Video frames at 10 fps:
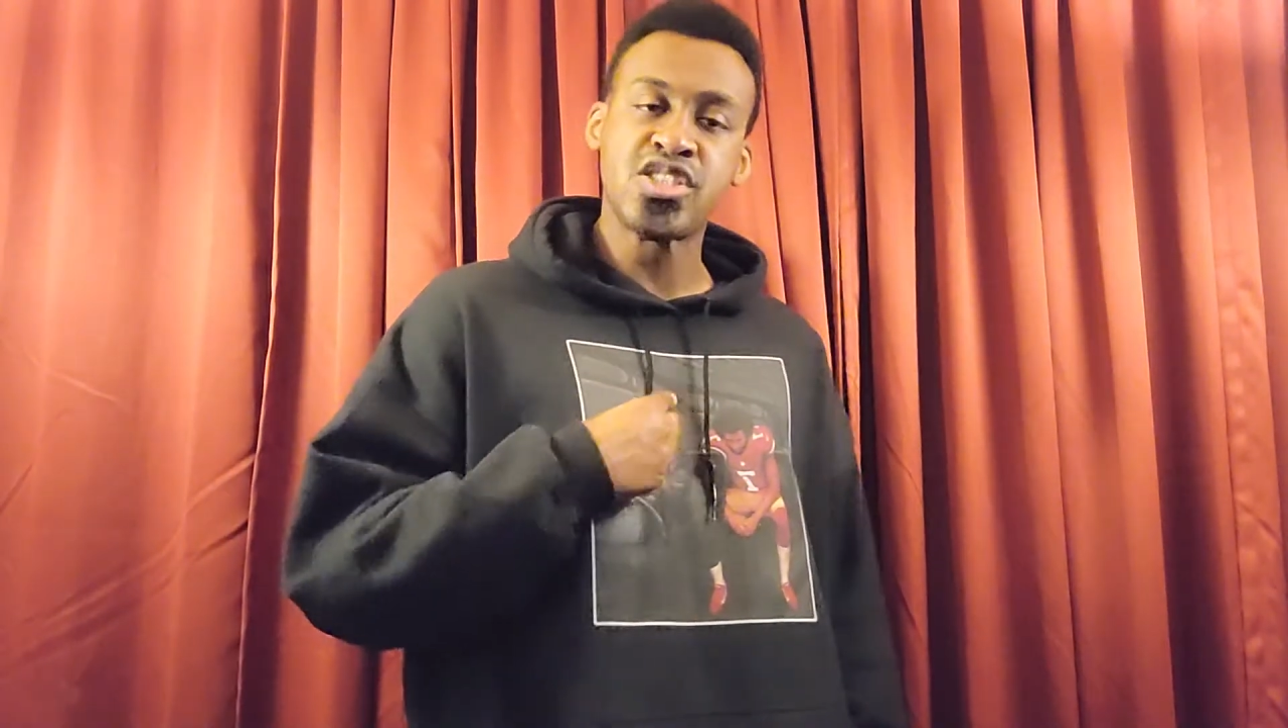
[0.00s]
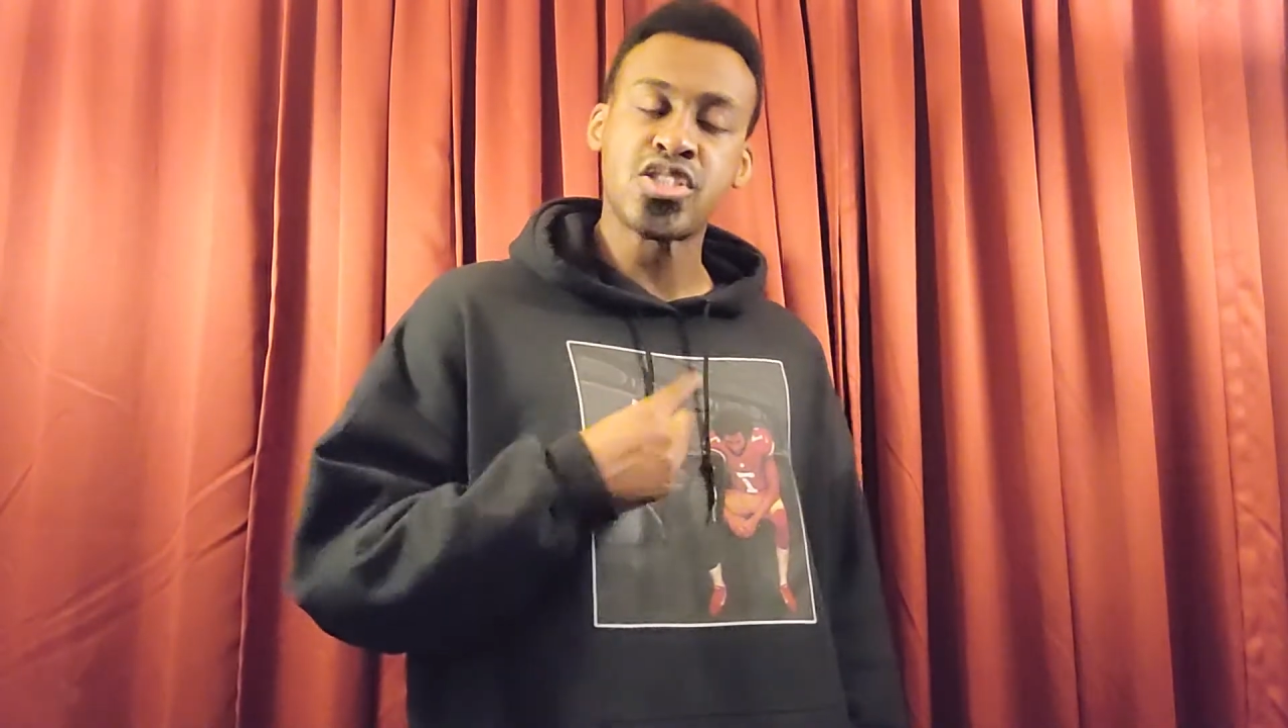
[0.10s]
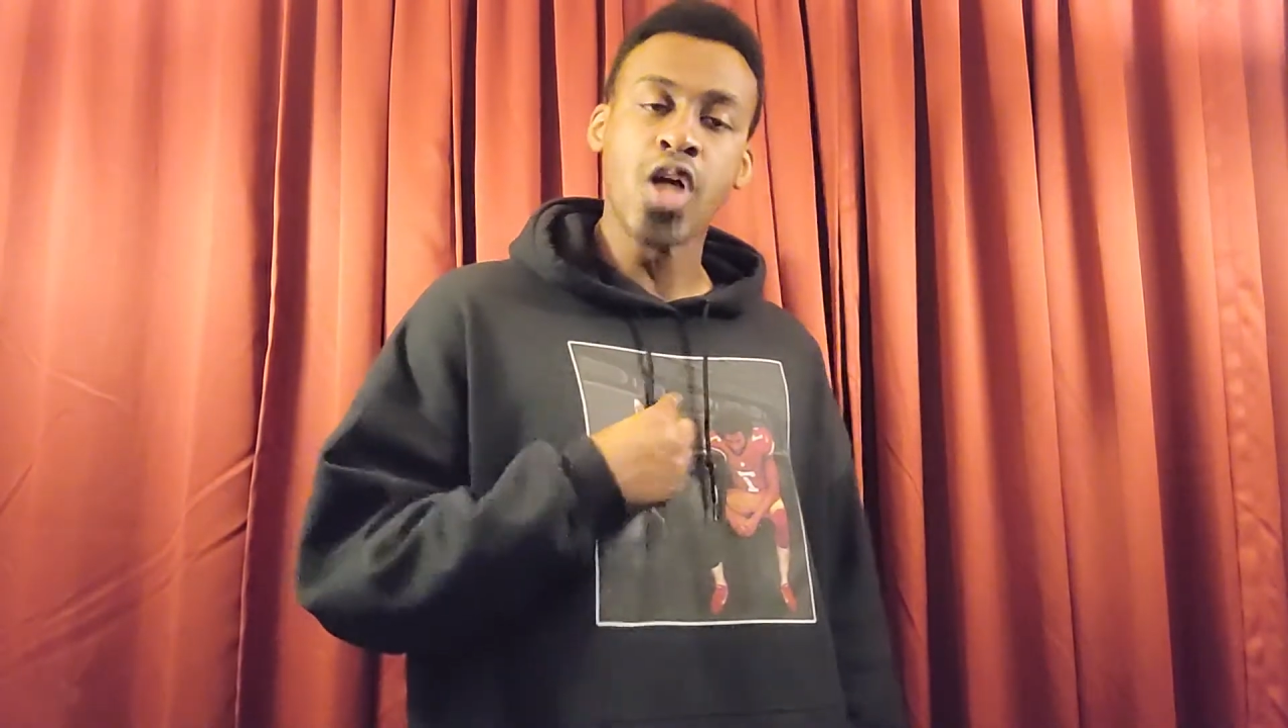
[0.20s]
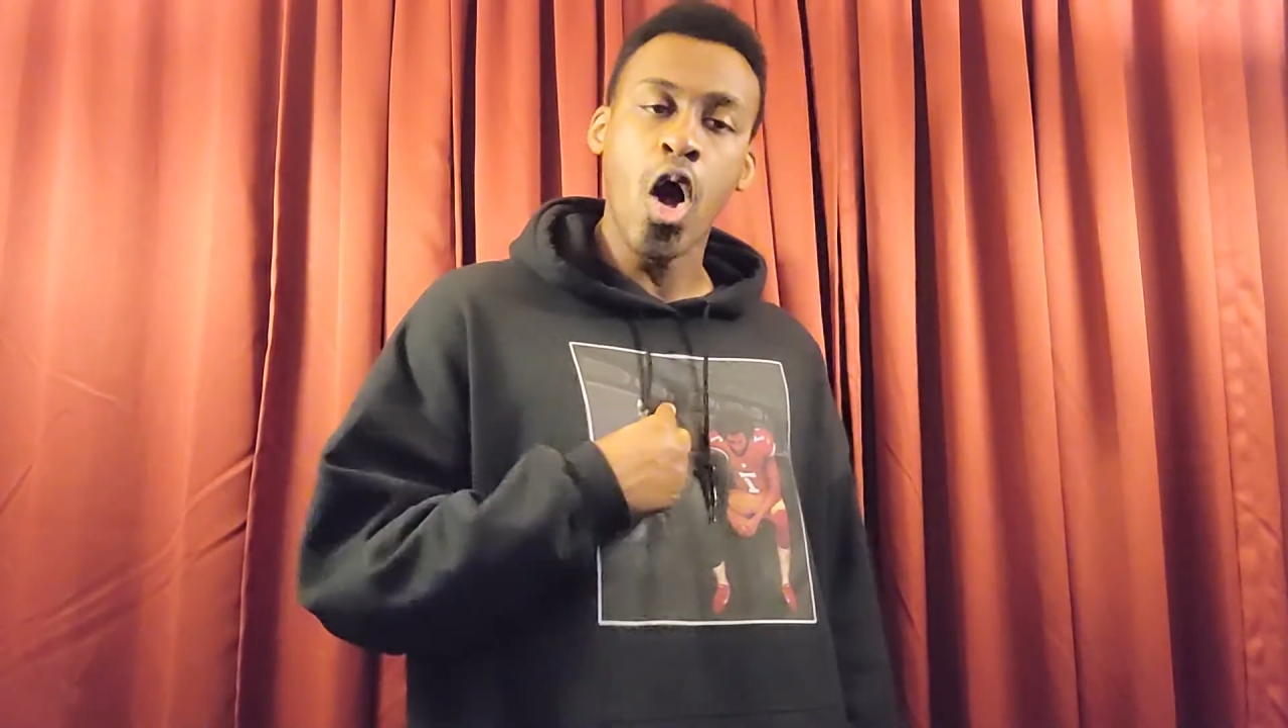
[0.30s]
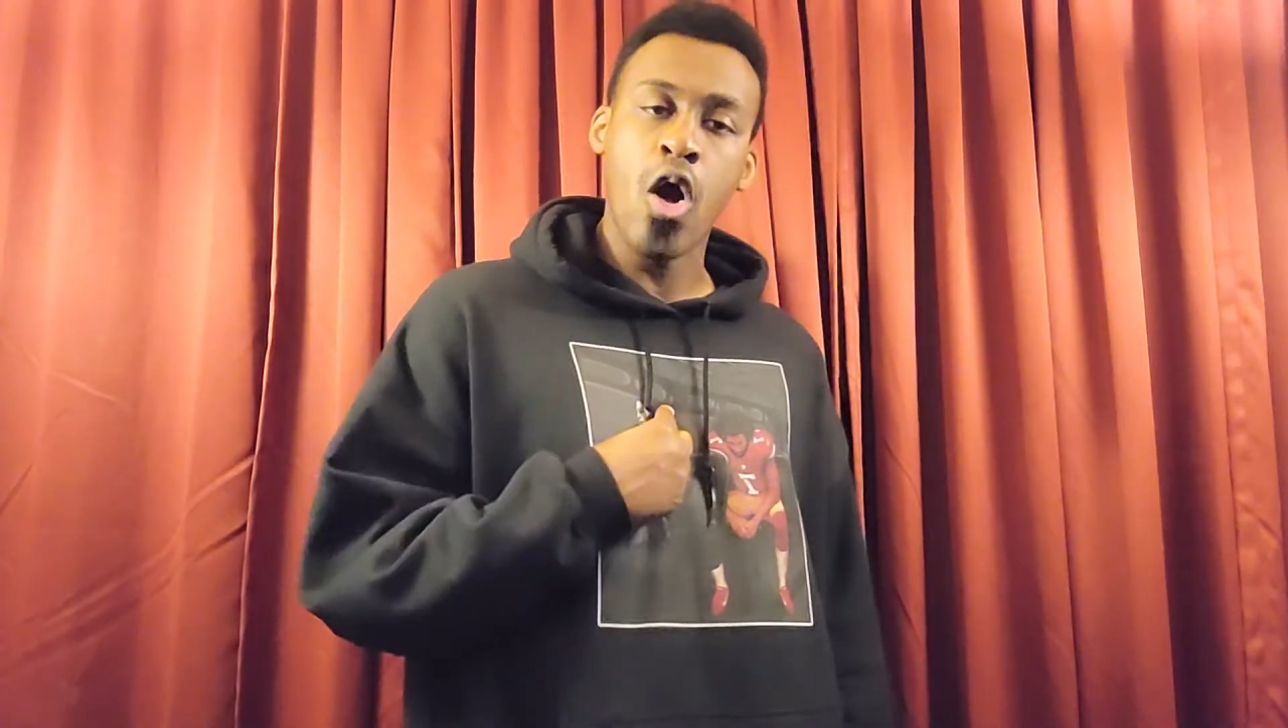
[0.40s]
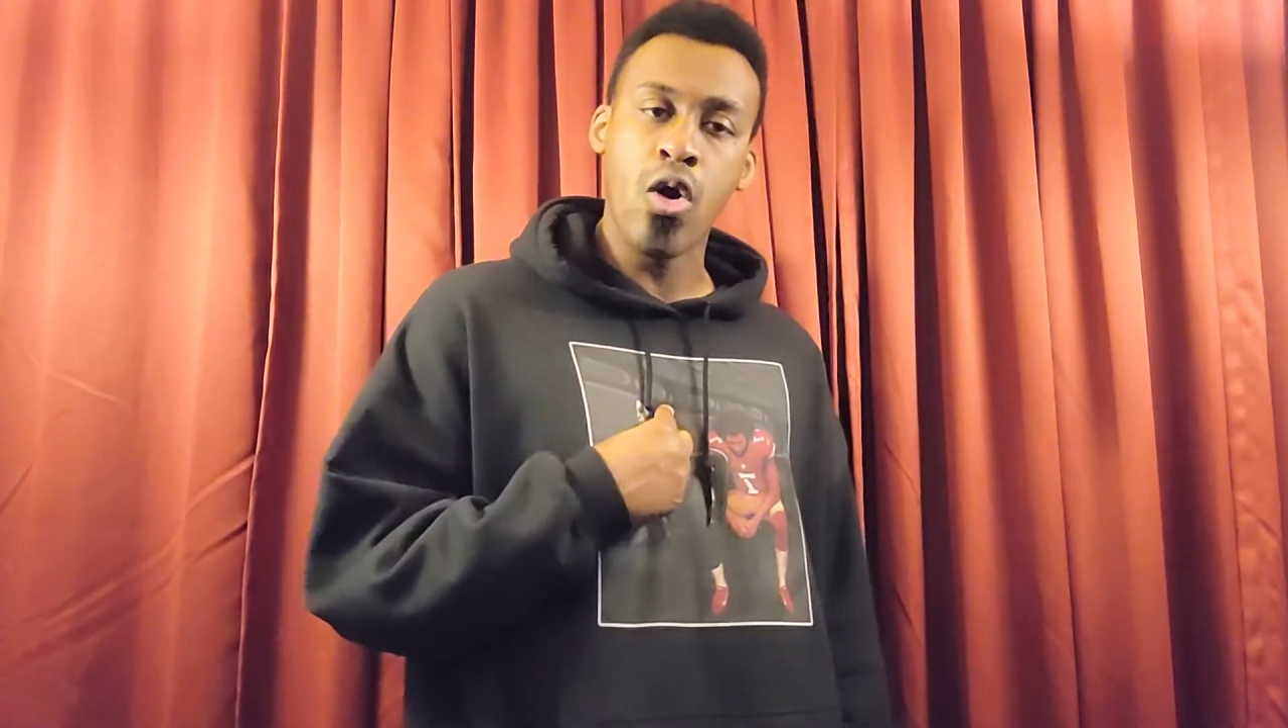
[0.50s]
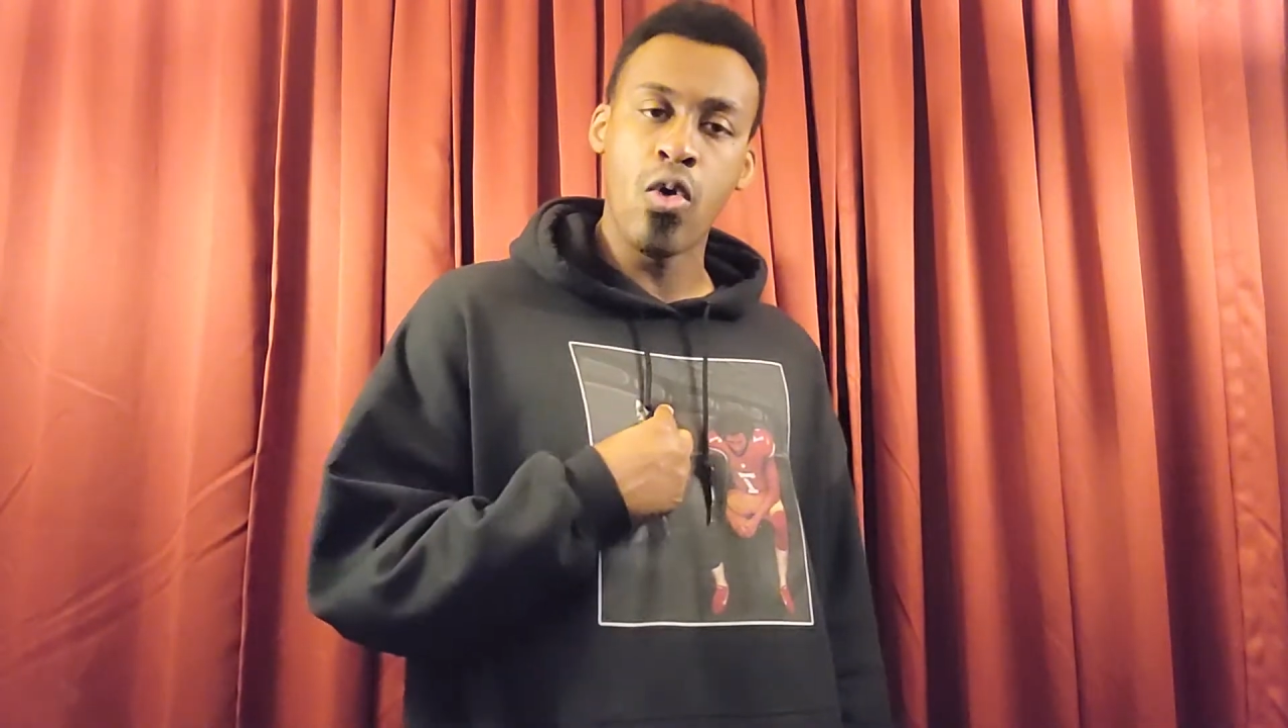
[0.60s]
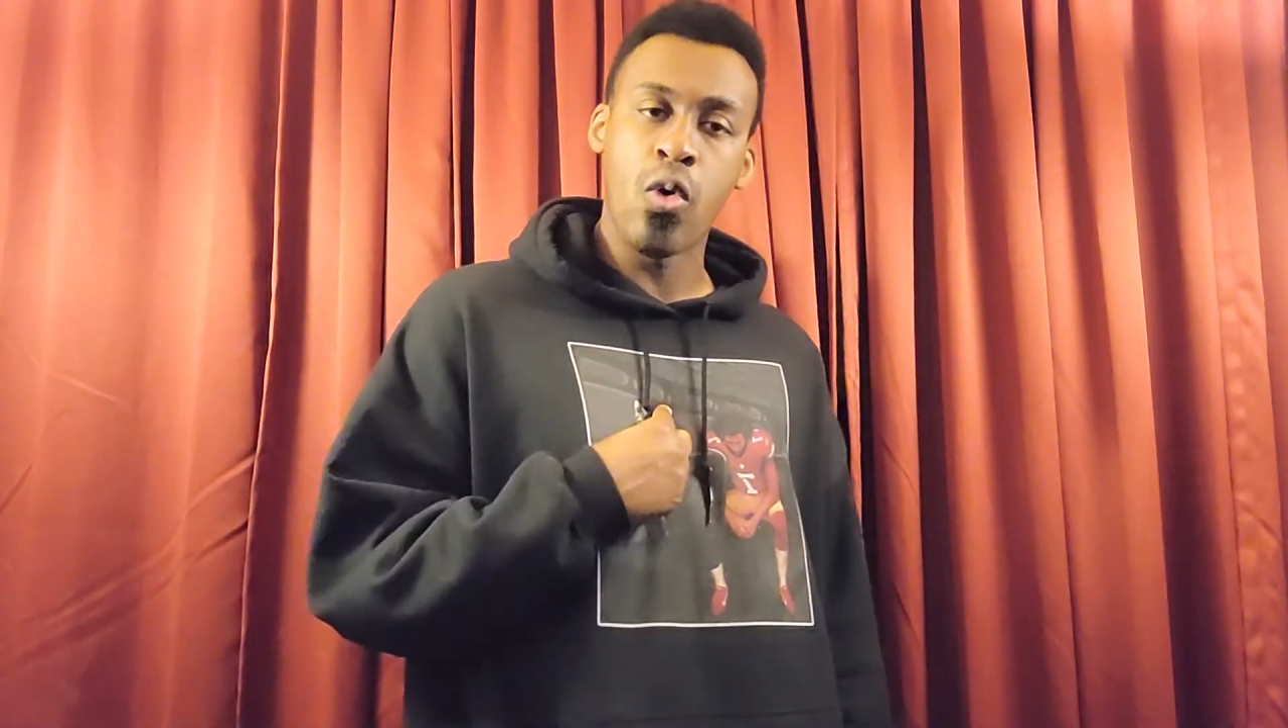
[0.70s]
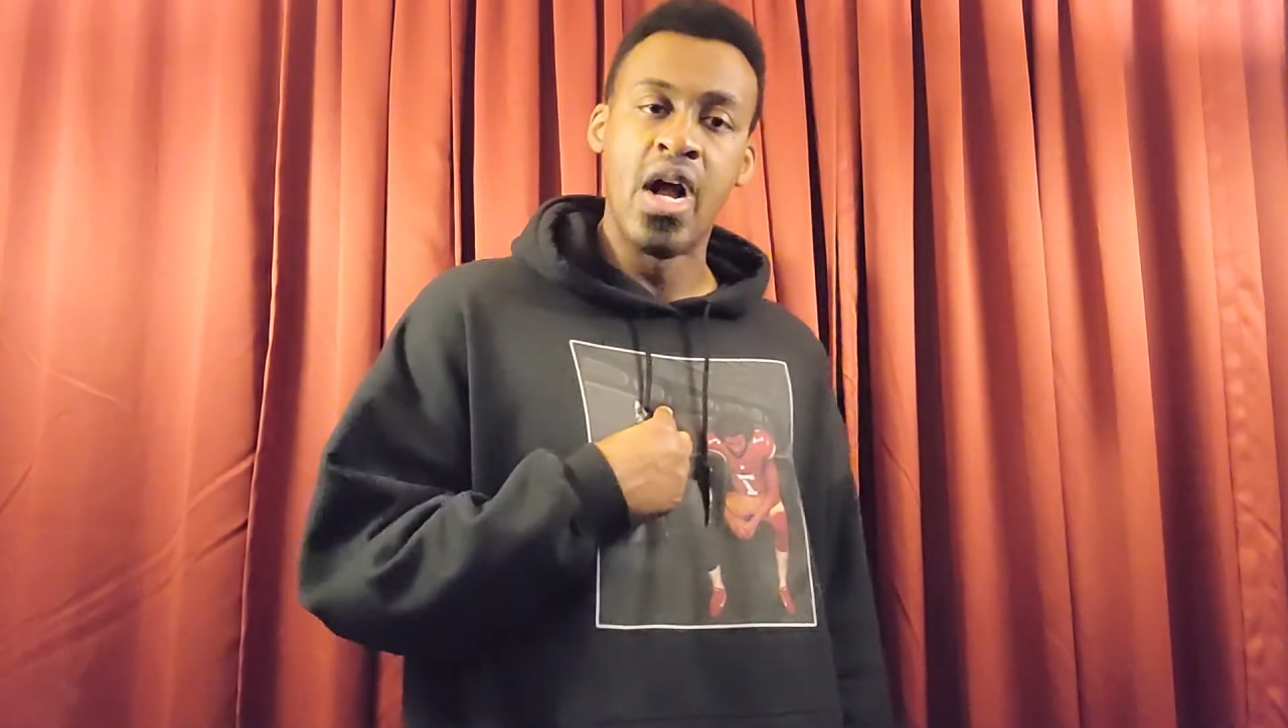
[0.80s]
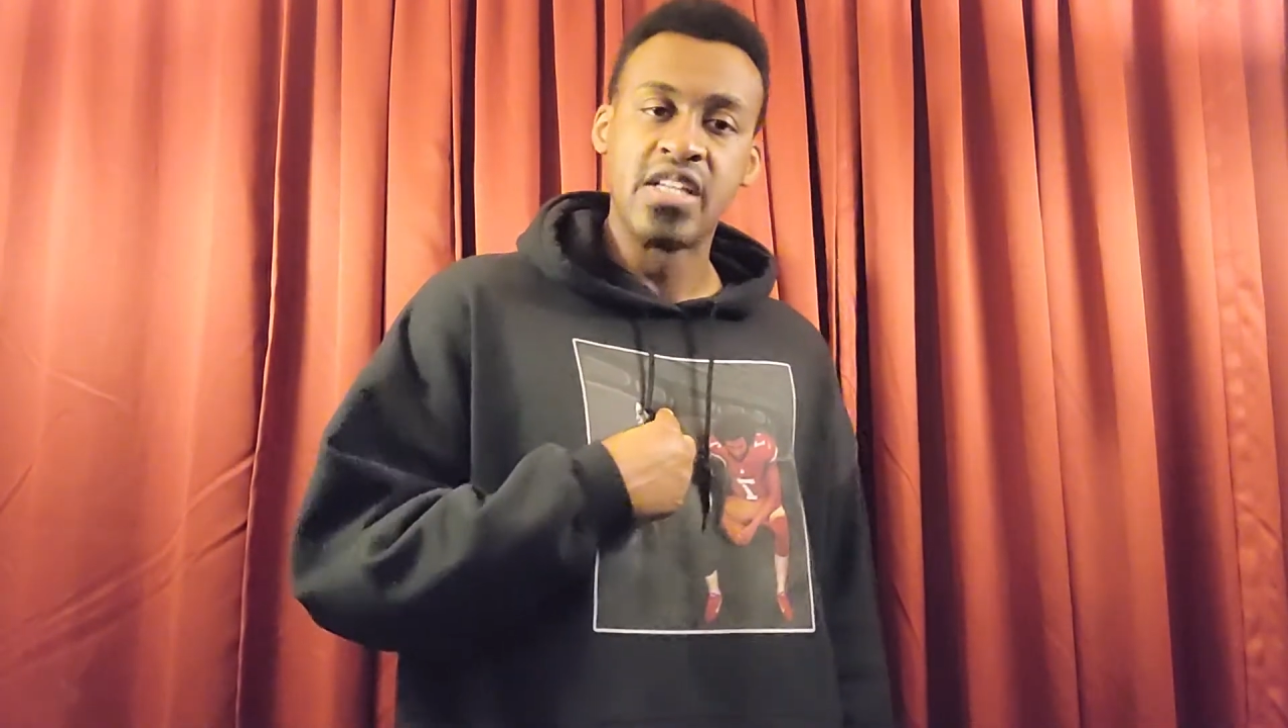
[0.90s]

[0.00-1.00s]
soul